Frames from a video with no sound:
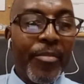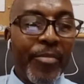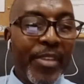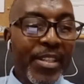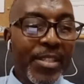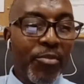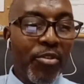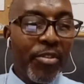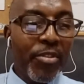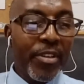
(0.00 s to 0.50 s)

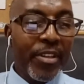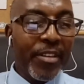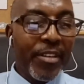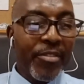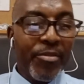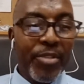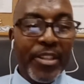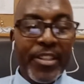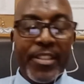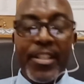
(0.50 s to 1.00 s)
This
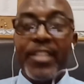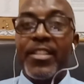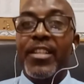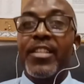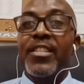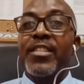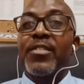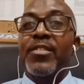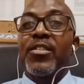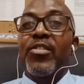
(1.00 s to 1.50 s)
morning, what has
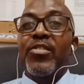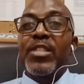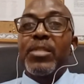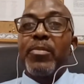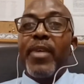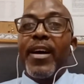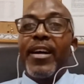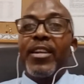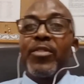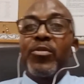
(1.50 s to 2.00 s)
just
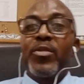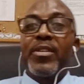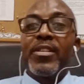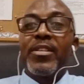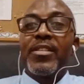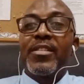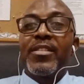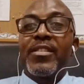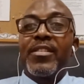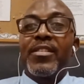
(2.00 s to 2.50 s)
transpired
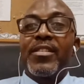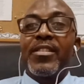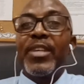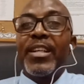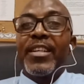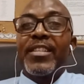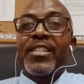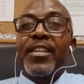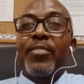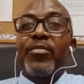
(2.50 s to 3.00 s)
was a
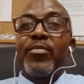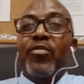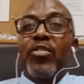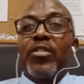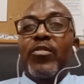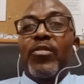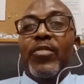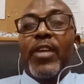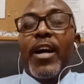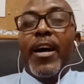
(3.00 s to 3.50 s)
typical
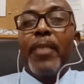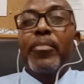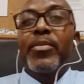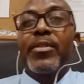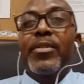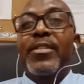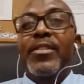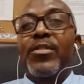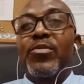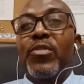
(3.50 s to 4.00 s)
example of what
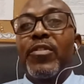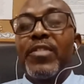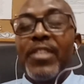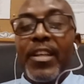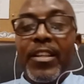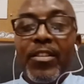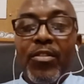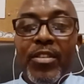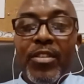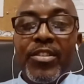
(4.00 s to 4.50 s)
happens
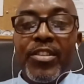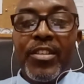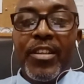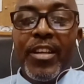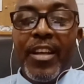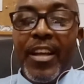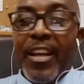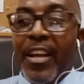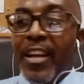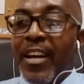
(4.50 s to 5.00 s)
with
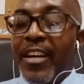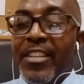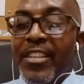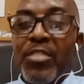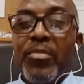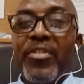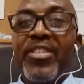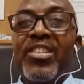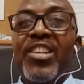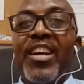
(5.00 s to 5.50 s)
technology
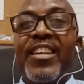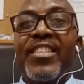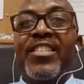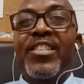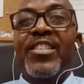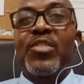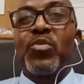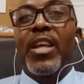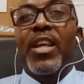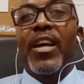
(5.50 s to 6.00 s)
and some of the
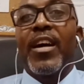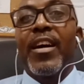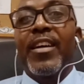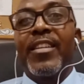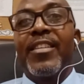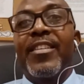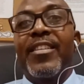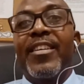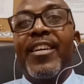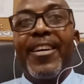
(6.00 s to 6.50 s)
challenges we
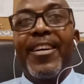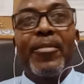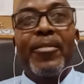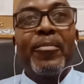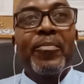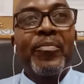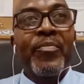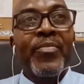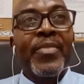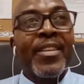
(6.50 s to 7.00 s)

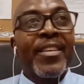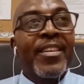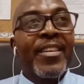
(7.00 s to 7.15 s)
had